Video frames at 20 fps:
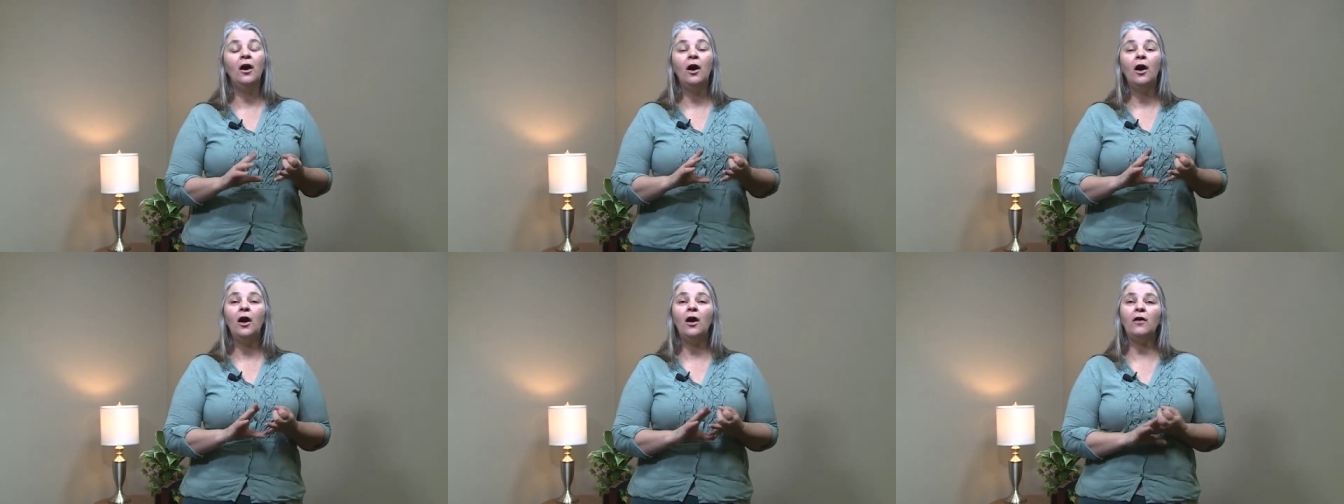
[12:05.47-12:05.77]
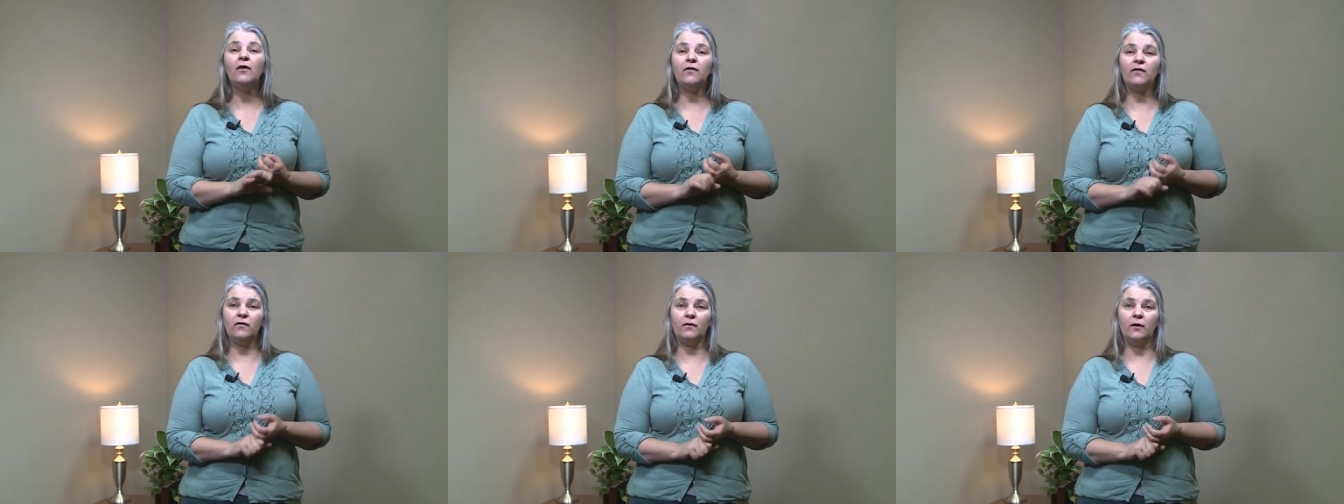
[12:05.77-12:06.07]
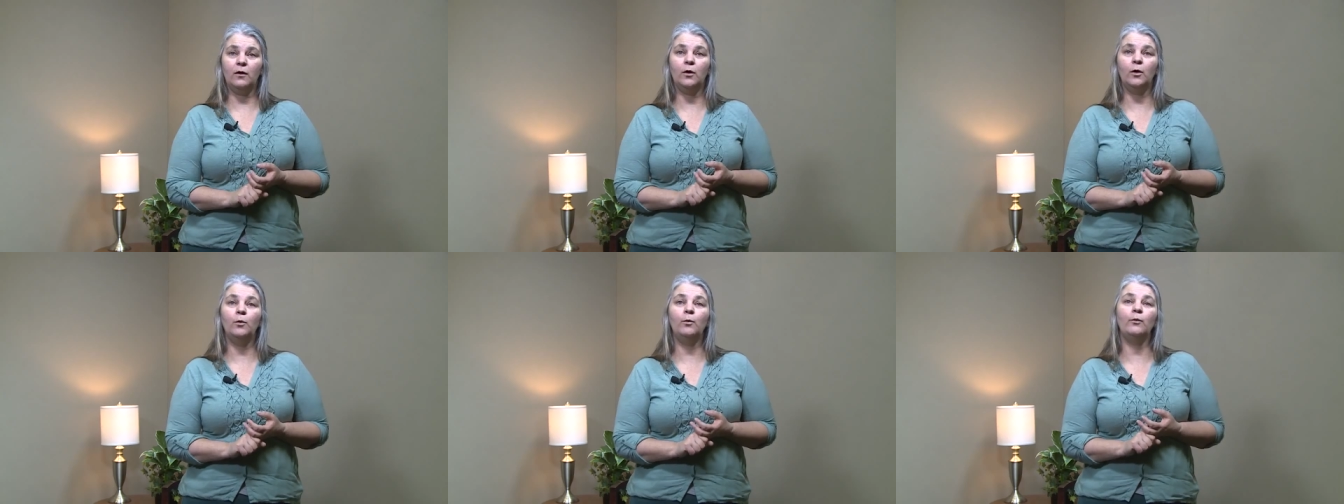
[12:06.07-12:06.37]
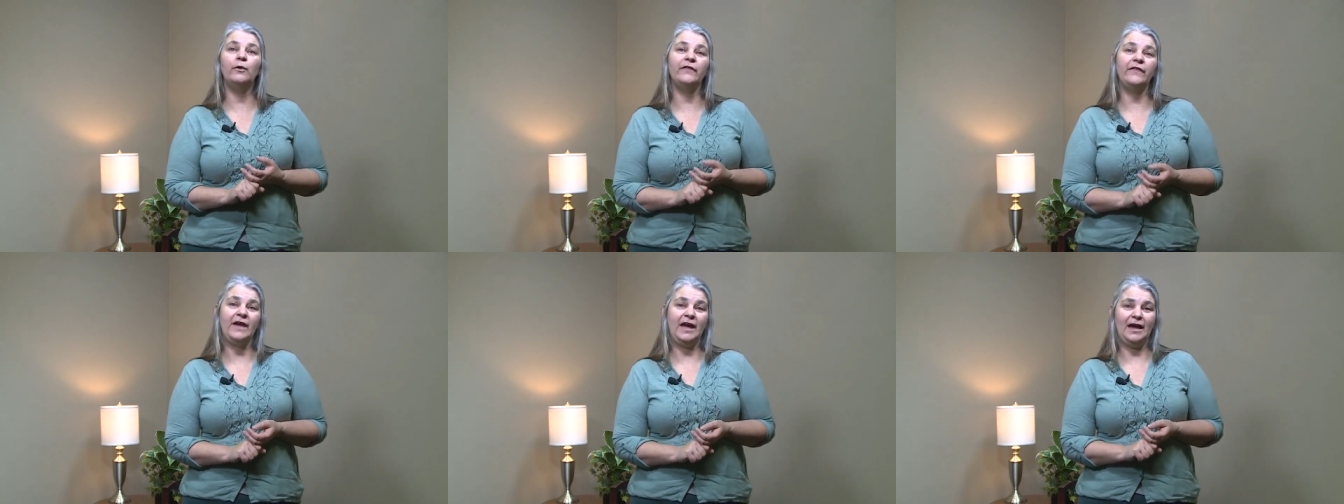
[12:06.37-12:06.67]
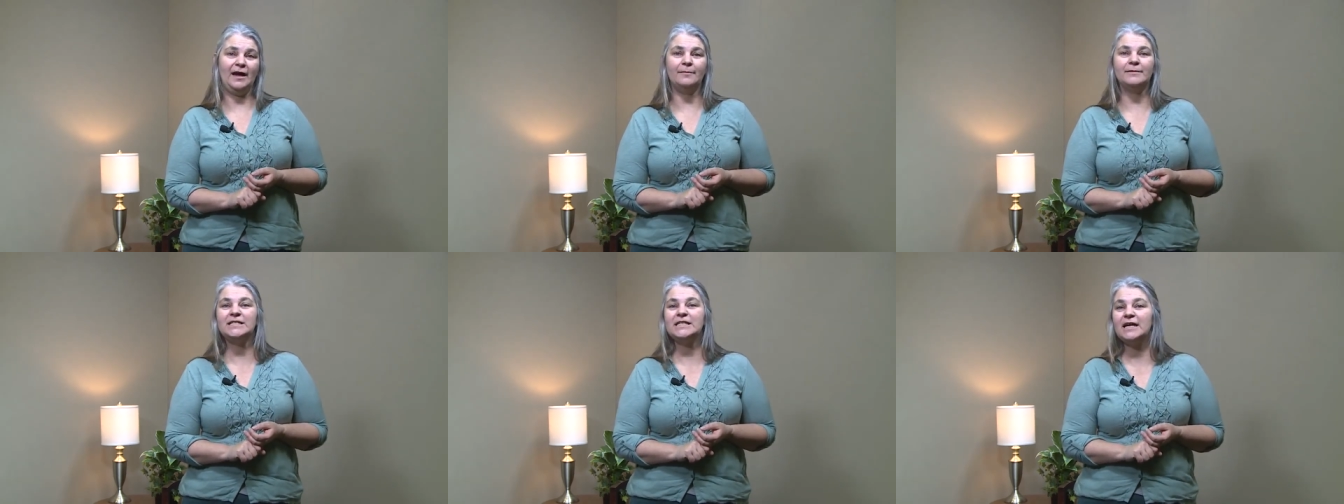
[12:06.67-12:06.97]
also with
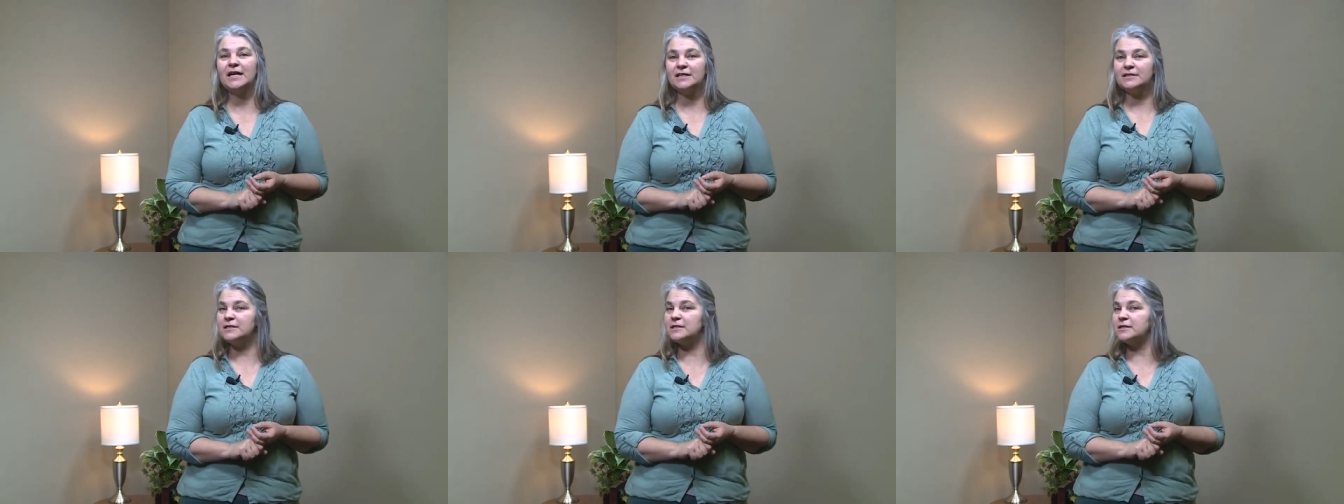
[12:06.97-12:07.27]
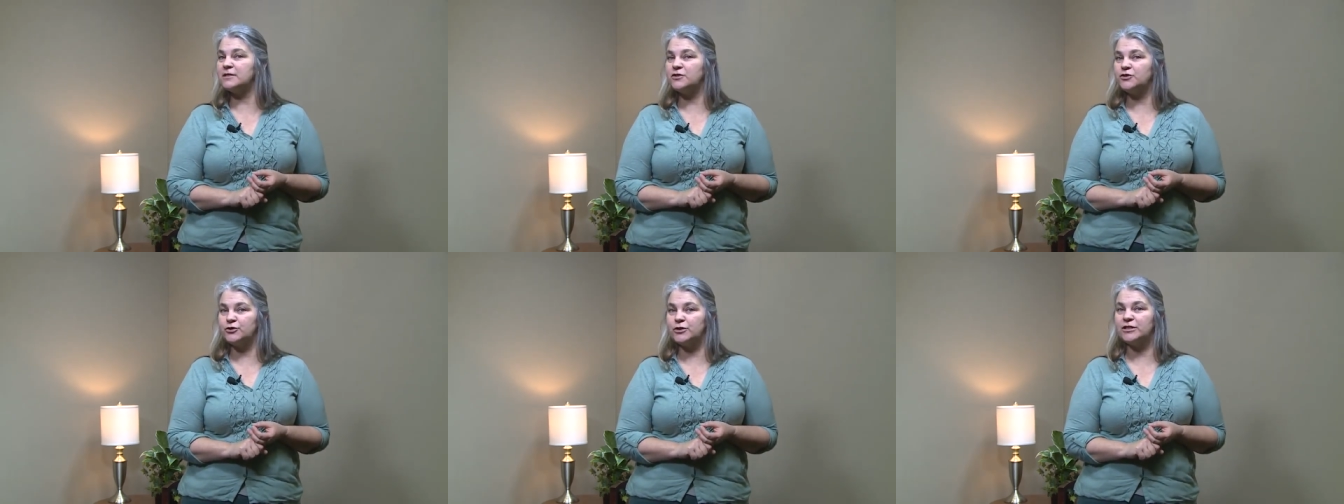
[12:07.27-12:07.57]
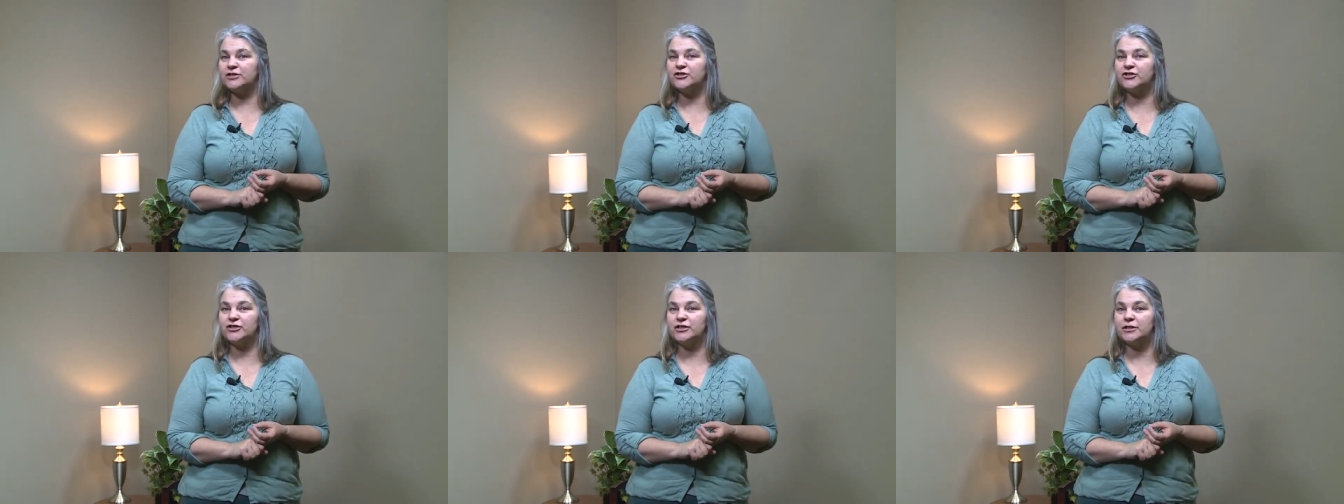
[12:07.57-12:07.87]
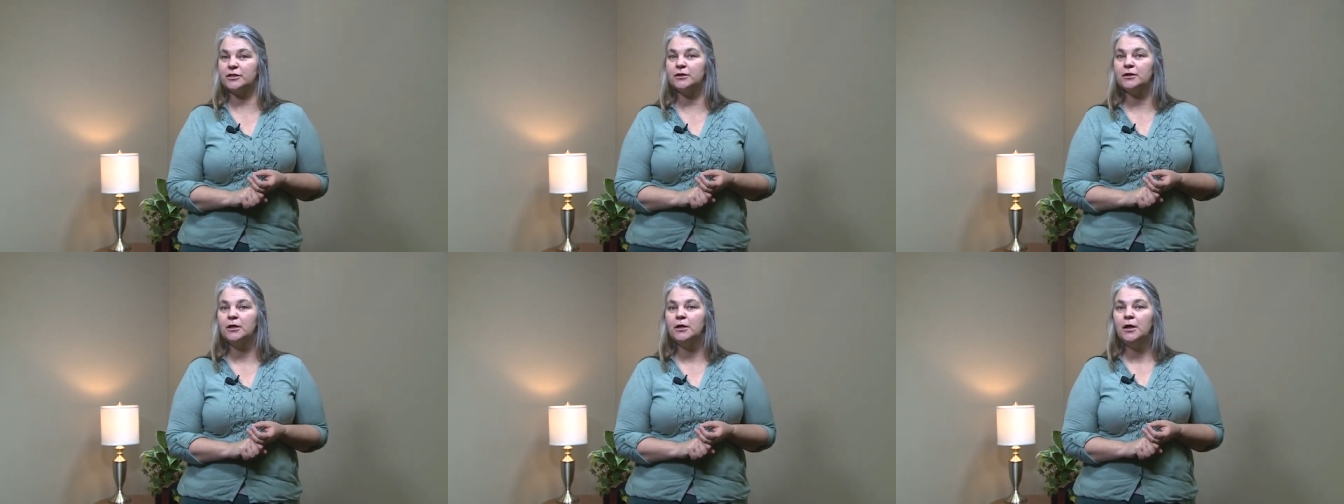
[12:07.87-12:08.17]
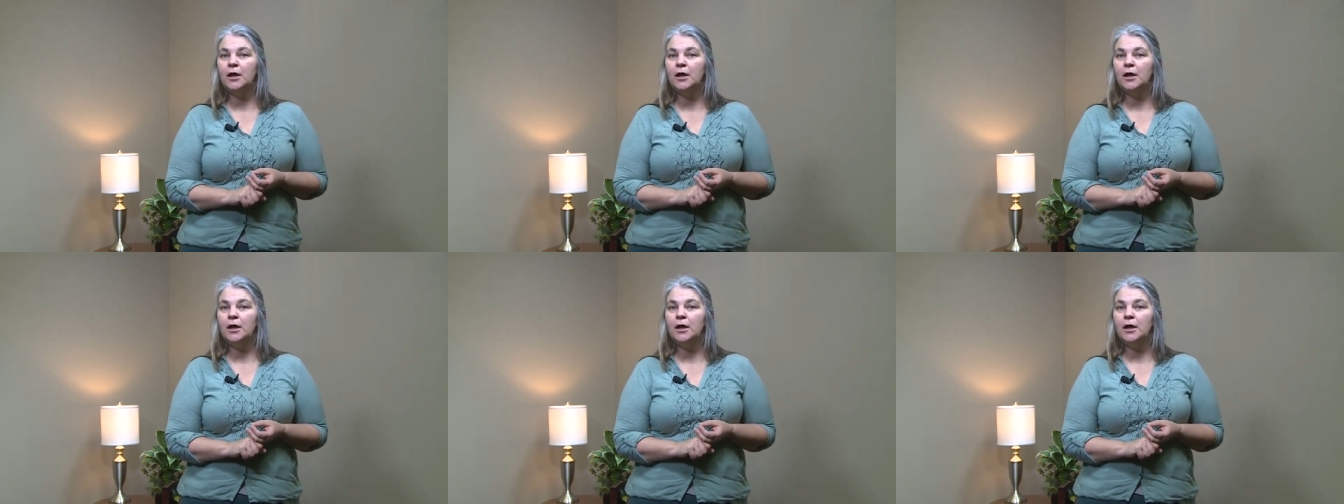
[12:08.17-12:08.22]
habitat destruction.